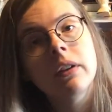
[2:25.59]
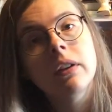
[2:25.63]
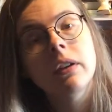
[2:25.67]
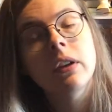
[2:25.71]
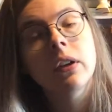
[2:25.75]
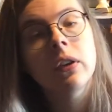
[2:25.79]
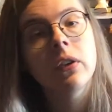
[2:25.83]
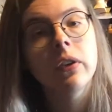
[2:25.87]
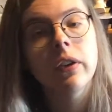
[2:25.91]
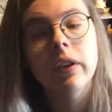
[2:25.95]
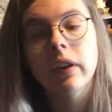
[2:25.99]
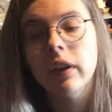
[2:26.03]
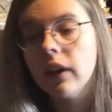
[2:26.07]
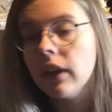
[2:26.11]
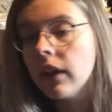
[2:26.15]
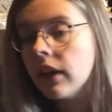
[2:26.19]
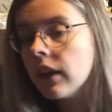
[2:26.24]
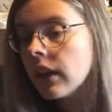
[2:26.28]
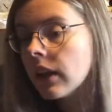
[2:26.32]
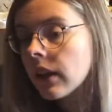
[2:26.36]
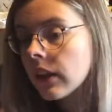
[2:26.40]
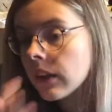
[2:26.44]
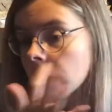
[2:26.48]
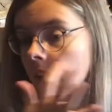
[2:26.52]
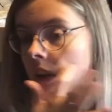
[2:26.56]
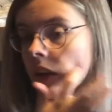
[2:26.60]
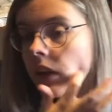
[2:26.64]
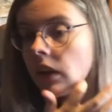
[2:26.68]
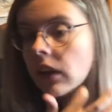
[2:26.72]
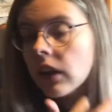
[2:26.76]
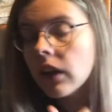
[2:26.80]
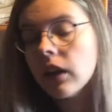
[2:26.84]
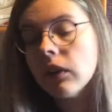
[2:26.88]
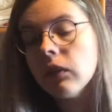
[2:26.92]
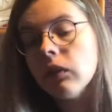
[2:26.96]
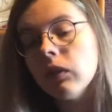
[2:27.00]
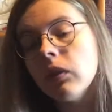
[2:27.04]
The only thing is that the
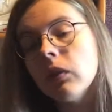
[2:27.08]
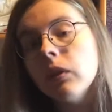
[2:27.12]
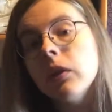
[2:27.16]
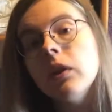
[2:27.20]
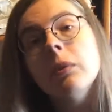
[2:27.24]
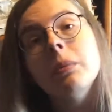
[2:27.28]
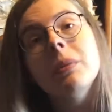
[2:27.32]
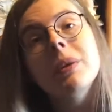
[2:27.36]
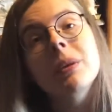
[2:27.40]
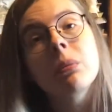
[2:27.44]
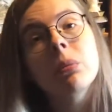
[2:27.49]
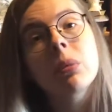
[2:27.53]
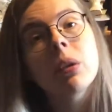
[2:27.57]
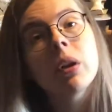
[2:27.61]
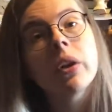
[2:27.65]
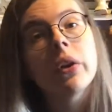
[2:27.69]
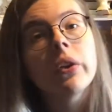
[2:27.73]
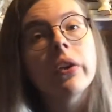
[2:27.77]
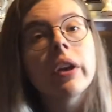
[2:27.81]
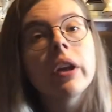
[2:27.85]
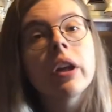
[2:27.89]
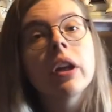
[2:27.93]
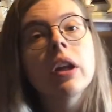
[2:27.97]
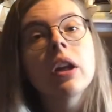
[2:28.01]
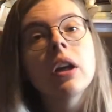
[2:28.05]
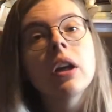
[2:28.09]
canvas was a bit blurry,